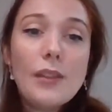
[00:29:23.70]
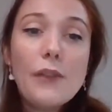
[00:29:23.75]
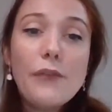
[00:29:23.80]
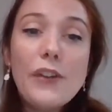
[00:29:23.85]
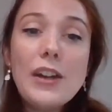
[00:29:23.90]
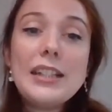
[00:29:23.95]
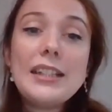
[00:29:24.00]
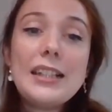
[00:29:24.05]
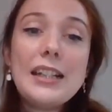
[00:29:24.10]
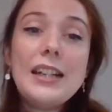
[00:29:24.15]

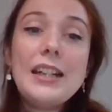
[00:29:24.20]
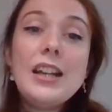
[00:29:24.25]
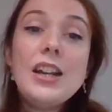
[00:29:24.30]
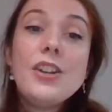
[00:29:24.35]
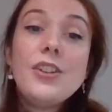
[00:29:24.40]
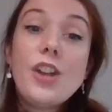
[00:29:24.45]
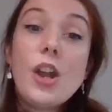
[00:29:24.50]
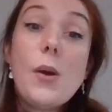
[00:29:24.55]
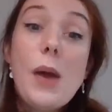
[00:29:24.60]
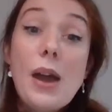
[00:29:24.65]
Firstly,
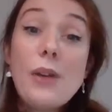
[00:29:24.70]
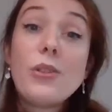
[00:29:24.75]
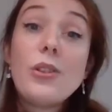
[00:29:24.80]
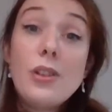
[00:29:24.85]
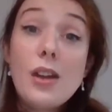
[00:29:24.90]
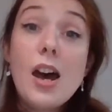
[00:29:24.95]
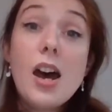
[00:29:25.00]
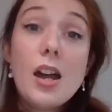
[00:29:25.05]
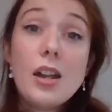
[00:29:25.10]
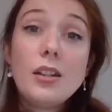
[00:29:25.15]
know how you
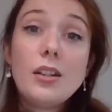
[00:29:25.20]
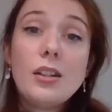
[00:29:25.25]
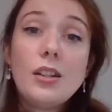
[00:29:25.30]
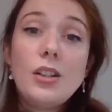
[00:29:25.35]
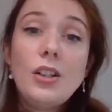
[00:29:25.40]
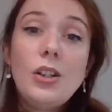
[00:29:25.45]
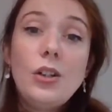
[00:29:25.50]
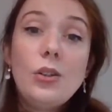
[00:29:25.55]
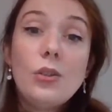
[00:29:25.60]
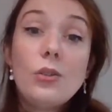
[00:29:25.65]
learn,
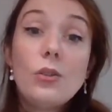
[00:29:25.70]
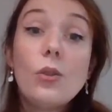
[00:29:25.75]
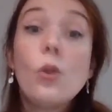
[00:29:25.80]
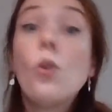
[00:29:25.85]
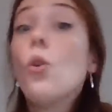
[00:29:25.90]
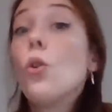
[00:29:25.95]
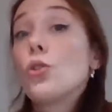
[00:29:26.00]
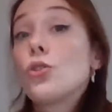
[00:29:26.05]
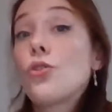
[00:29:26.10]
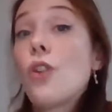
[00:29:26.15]

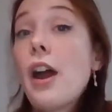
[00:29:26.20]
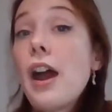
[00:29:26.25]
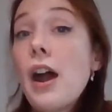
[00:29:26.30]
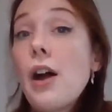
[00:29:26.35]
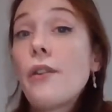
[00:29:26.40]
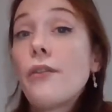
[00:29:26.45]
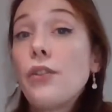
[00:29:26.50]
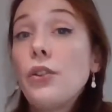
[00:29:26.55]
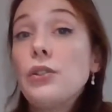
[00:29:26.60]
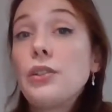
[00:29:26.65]
or try
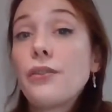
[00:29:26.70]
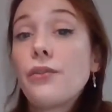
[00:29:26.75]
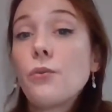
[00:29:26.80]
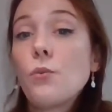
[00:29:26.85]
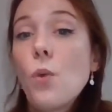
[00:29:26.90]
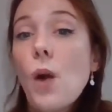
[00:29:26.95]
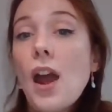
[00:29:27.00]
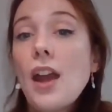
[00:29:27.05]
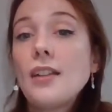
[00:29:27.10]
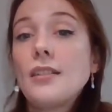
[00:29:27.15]
out a few
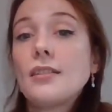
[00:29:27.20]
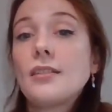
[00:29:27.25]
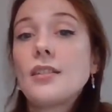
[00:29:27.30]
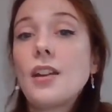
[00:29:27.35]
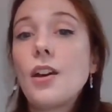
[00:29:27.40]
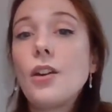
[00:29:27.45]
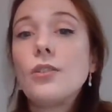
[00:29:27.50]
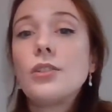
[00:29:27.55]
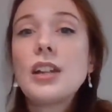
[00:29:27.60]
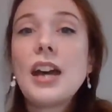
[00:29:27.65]
different ways.
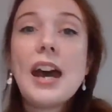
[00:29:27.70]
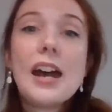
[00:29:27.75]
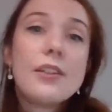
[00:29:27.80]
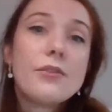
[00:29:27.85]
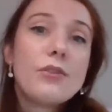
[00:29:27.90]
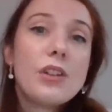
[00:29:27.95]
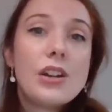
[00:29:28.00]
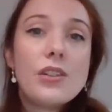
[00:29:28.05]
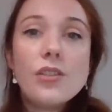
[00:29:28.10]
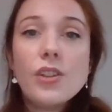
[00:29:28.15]
So do
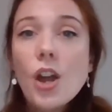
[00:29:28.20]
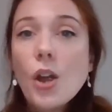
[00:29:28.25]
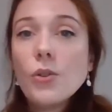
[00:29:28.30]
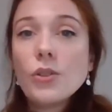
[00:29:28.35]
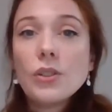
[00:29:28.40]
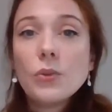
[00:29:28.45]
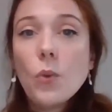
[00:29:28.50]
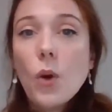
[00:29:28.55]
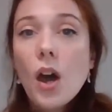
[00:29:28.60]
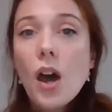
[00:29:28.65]
handwritten
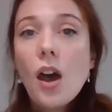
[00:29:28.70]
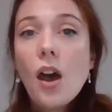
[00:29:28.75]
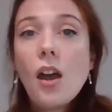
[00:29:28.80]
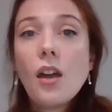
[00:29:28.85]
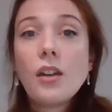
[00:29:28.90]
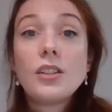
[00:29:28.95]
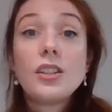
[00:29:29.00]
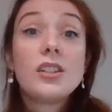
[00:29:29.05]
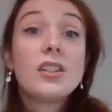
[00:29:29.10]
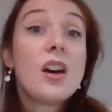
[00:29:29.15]
notes
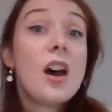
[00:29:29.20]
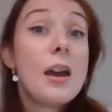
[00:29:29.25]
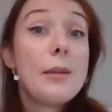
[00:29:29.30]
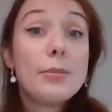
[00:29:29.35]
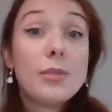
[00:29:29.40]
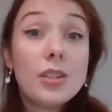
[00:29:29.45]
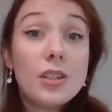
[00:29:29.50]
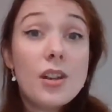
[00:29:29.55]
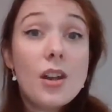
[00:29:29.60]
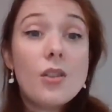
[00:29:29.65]
work? Do
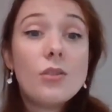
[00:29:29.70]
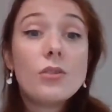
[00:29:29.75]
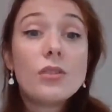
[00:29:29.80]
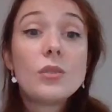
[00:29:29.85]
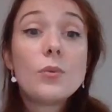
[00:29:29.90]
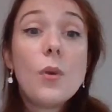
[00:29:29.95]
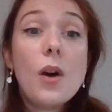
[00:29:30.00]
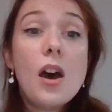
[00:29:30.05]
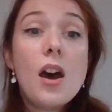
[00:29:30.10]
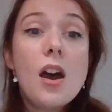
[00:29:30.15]
typed
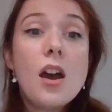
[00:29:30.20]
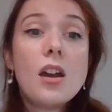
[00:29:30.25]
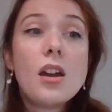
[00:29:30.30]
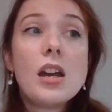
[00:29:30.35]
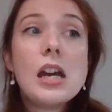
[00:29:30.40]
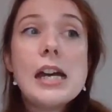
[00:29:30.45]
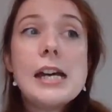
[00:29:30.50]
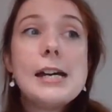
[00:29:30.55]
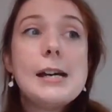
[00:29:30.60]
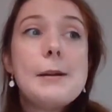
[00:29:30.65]
notes work?
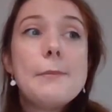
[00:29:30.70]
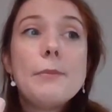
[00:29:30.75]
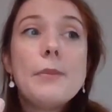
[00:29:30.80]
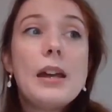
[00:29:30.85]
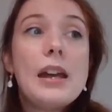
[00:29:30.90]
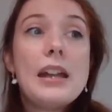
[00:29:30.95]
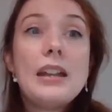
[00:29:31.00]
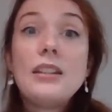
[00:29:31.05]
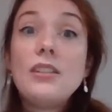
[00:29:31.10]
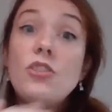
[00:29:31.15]

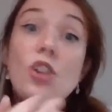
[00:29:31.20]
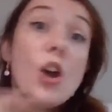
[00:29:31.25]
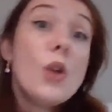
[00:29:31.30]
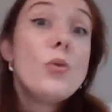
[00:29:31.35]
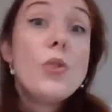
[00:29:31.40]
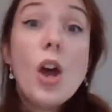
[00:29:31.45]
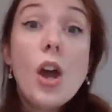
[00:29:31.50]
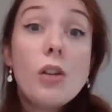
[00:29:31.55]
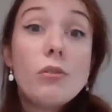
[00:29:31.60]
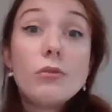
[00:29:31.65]
No
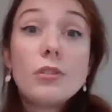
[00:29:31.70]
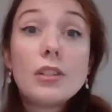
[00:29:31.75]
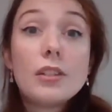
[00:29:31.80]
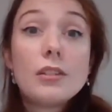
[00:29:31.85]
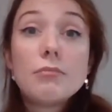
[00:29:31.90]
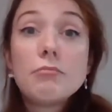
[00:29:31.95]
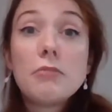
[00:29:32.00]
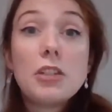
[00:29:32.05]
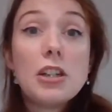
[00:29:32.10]
notes.